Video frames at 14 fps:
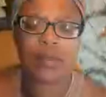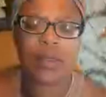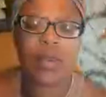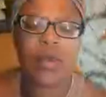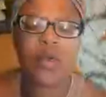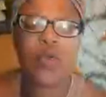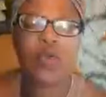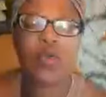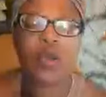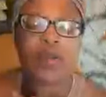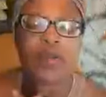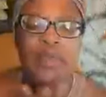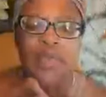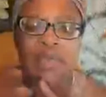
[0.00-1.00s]
who are
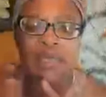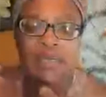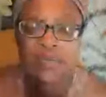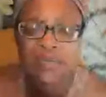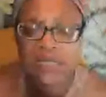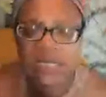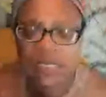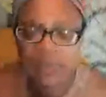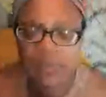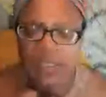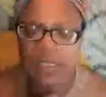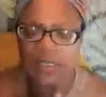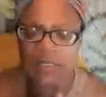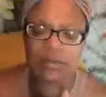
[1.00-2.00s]
being tempted
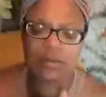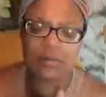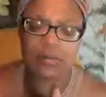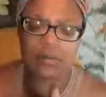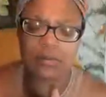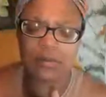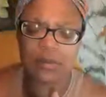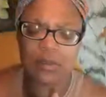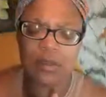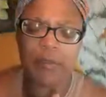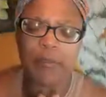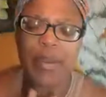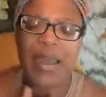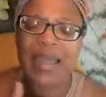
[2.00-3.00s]

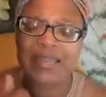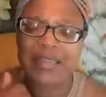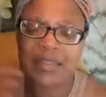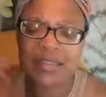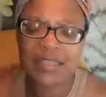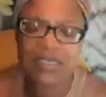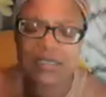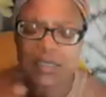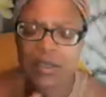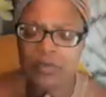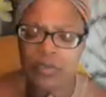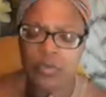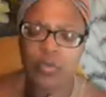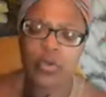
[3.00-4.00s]
by the things
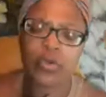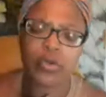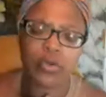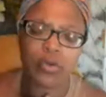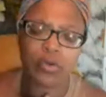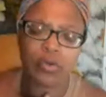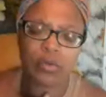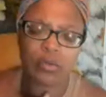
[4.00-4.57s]
of the world